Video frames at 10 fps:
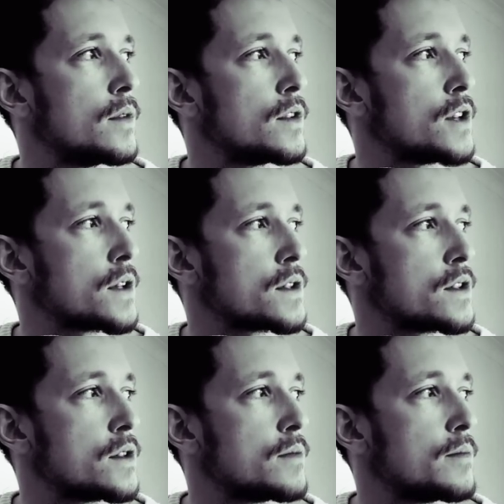just
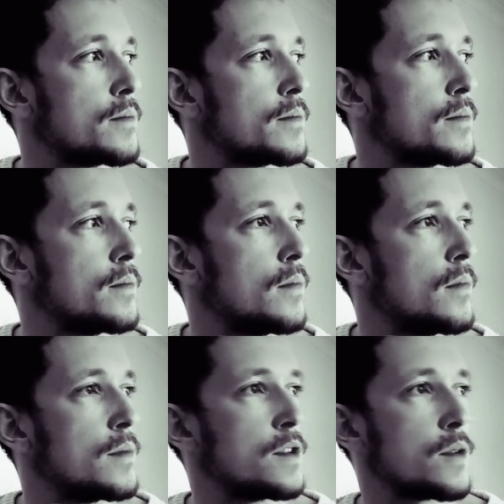
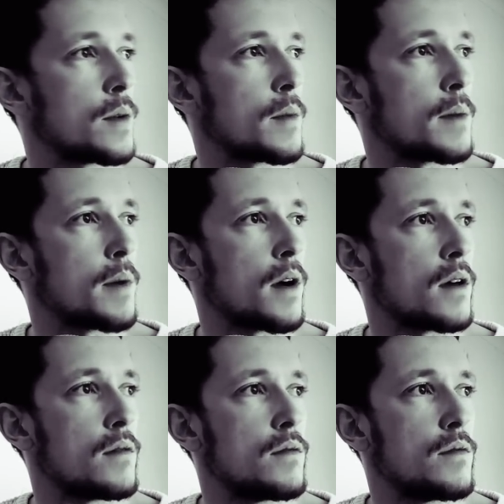doing my
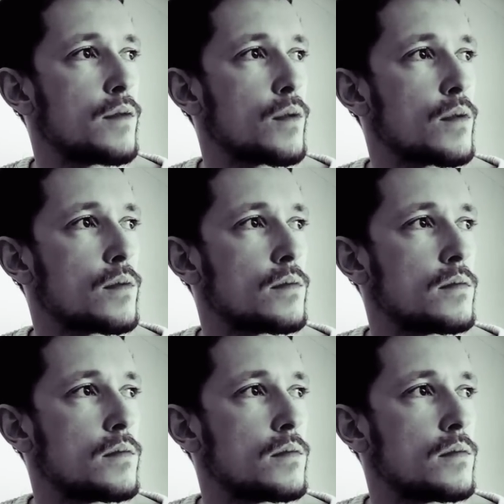part for